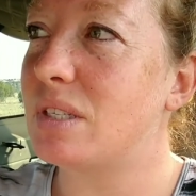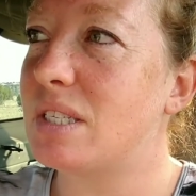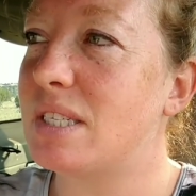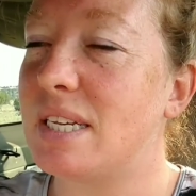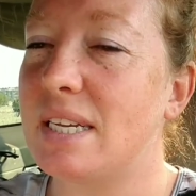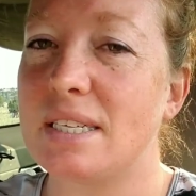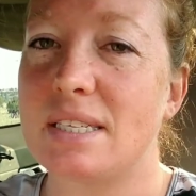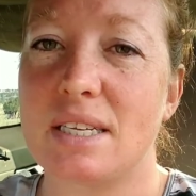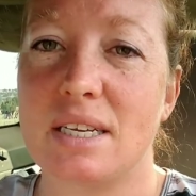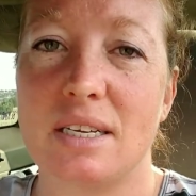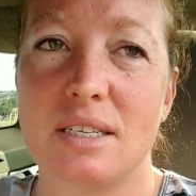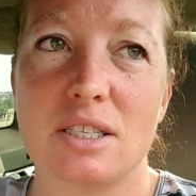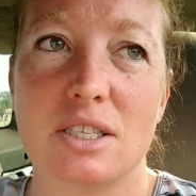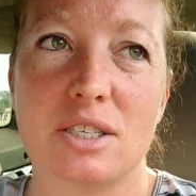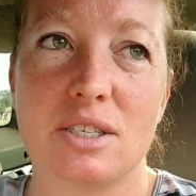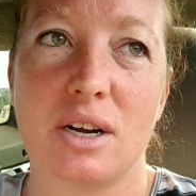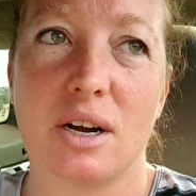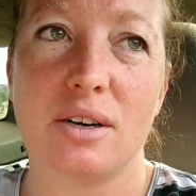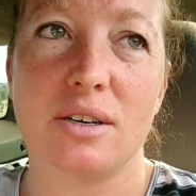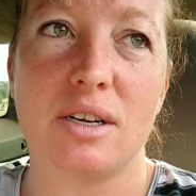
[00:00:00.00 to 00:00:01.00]
Season
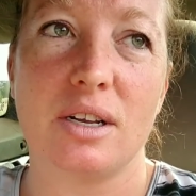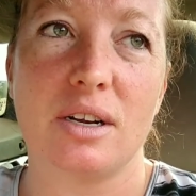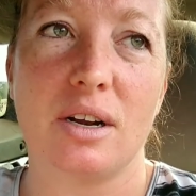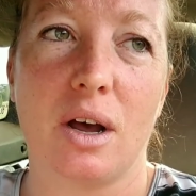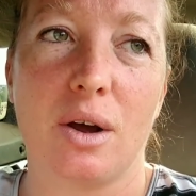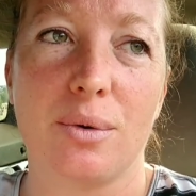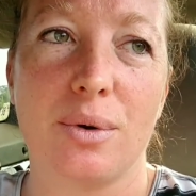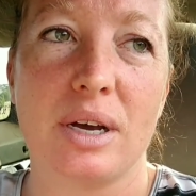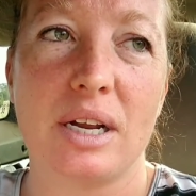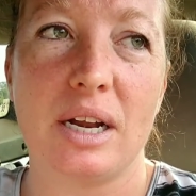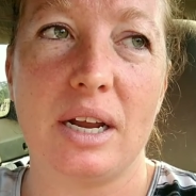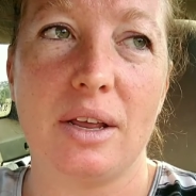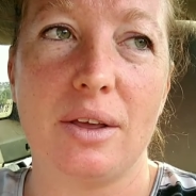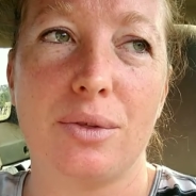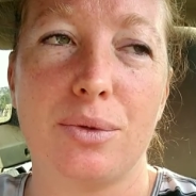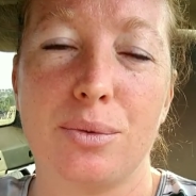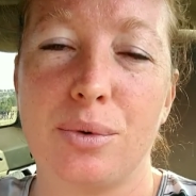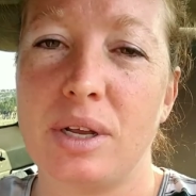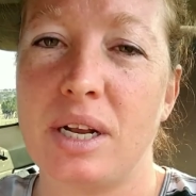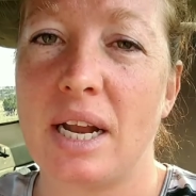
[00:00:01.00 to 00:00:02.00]
started already
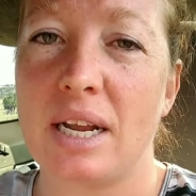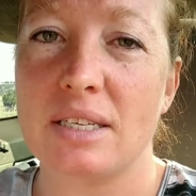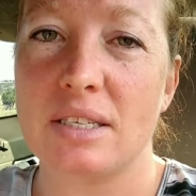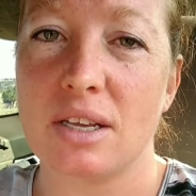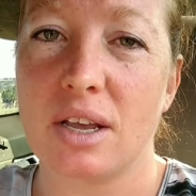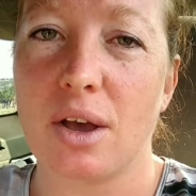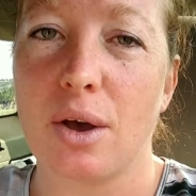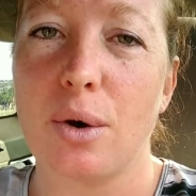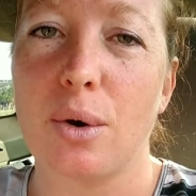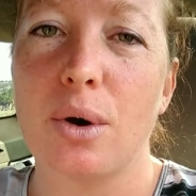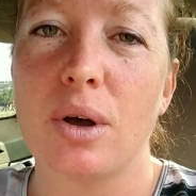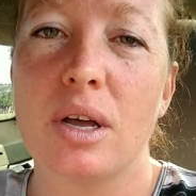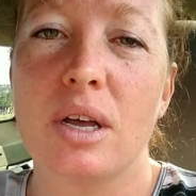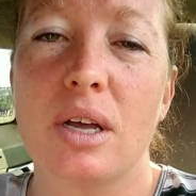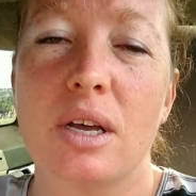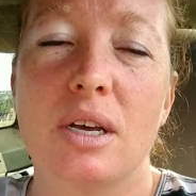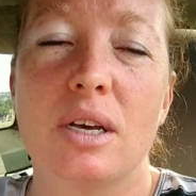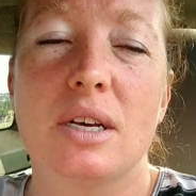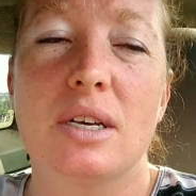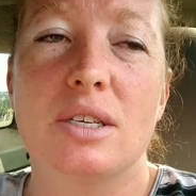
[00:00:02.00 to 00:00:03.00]
three days ago.
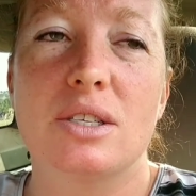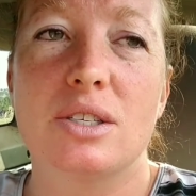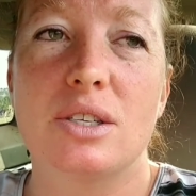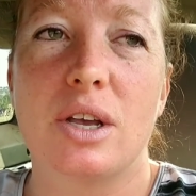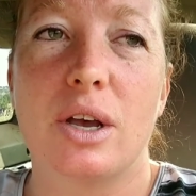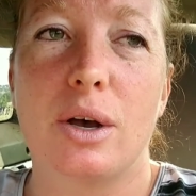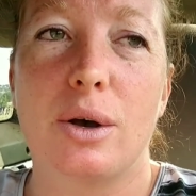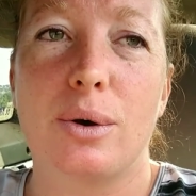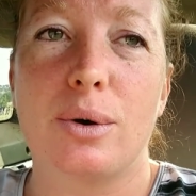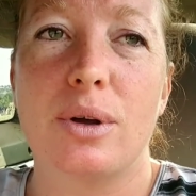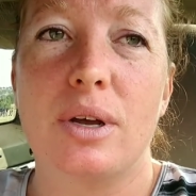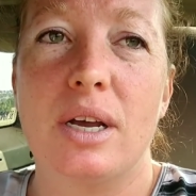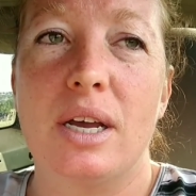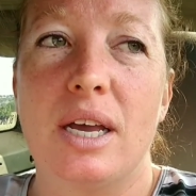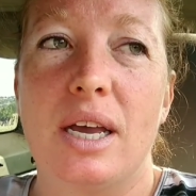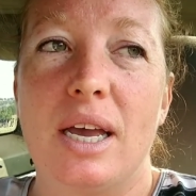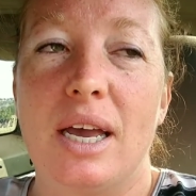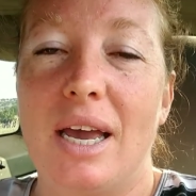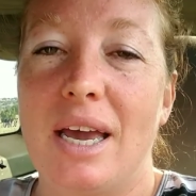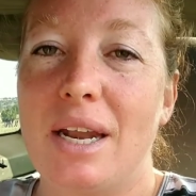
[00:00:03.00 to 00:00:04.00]
So
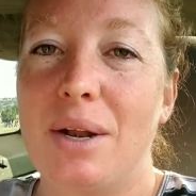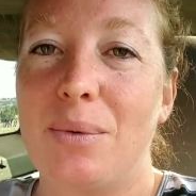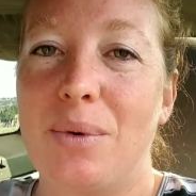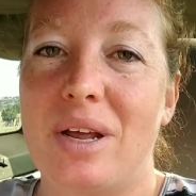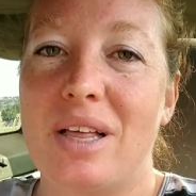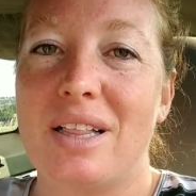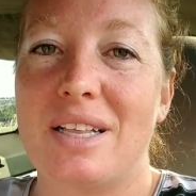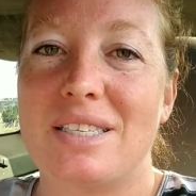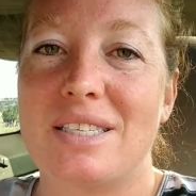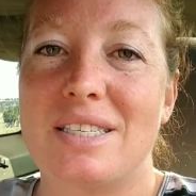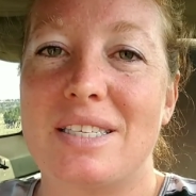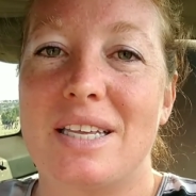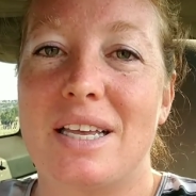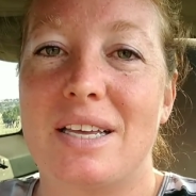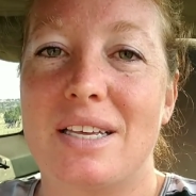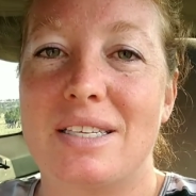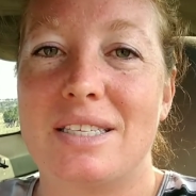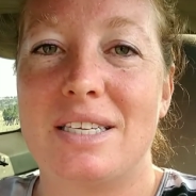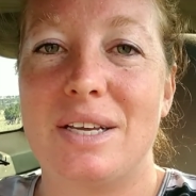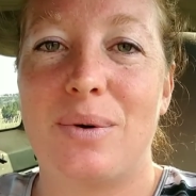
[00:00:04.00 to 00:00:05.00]
anyway, let's
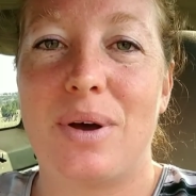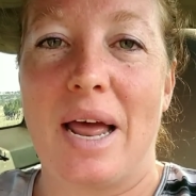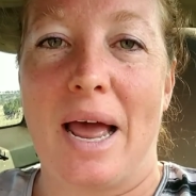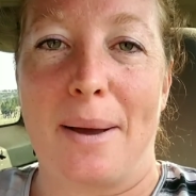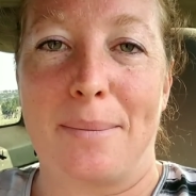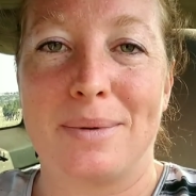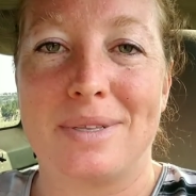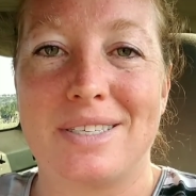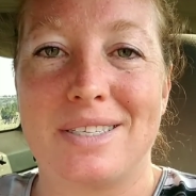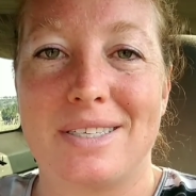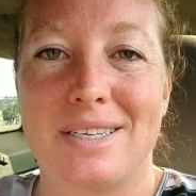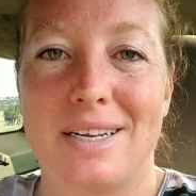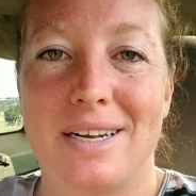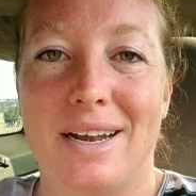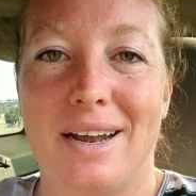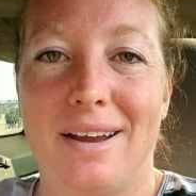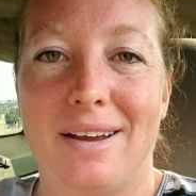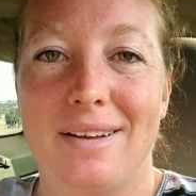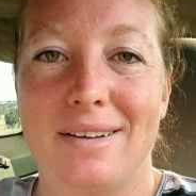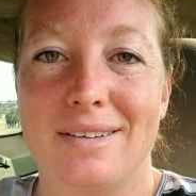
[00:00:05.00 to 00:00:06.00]
see what happens
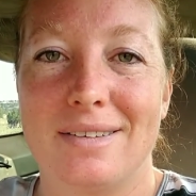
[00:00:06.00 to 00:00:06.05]
today.